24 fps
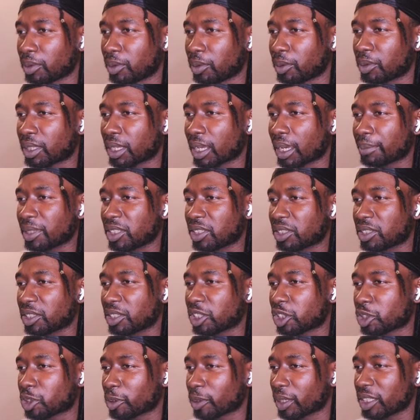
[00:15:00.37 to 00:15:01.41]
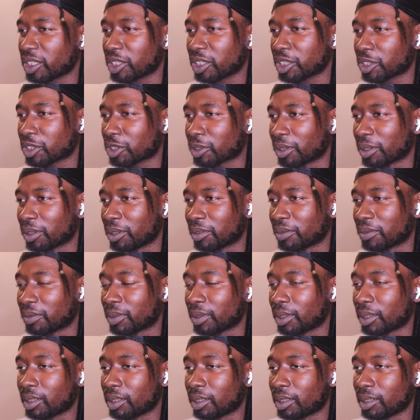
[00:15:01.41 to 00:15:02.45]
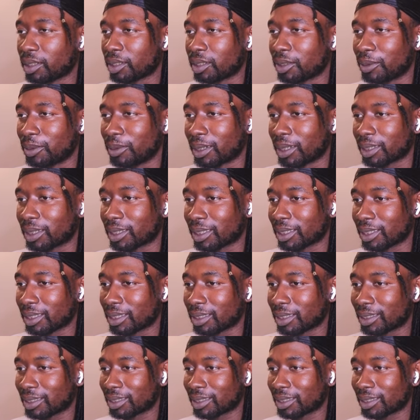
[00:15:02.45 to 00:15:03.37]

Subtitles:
You'll damage the treasure trove, Kawaki.